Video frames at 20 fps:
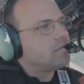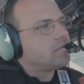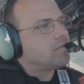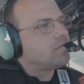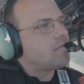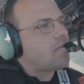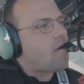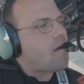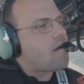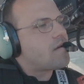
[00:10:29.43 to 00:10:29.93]

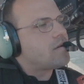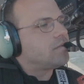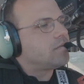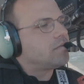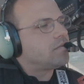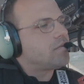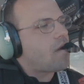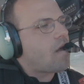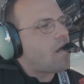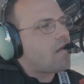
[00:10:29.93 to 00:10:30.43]
energy
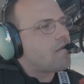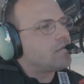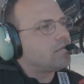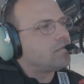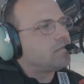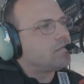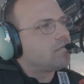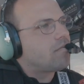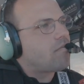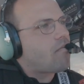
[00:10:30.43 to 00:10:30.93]
a
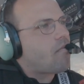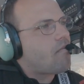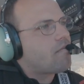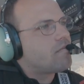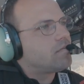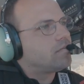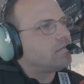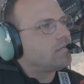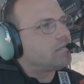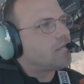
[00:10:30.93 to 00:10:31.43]
lot
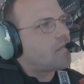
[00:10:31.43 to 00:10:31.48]
quicker.